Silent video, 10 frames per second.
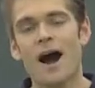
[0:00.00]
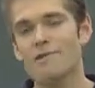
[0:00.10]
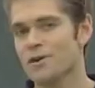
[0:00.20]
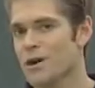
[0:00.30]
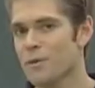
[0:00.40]

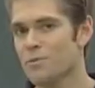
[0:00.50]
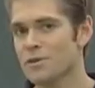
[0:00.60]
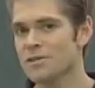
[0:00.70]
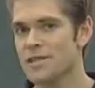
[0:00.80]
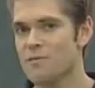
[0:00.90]
I've come up
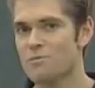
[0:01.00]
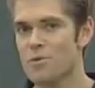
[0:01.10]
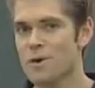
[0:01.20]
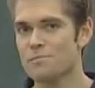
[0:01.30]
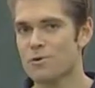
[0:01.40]
with a
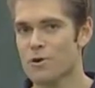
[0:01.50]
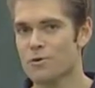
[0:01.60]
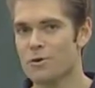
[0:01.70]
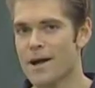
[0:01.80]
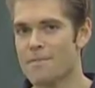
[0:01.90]
7-point
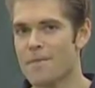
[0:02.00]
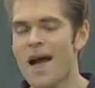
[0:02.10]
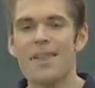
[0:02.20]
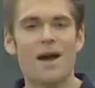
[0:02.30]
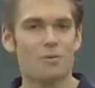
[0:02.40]
program
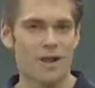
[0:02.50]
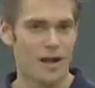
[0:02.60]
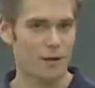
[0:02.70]
that will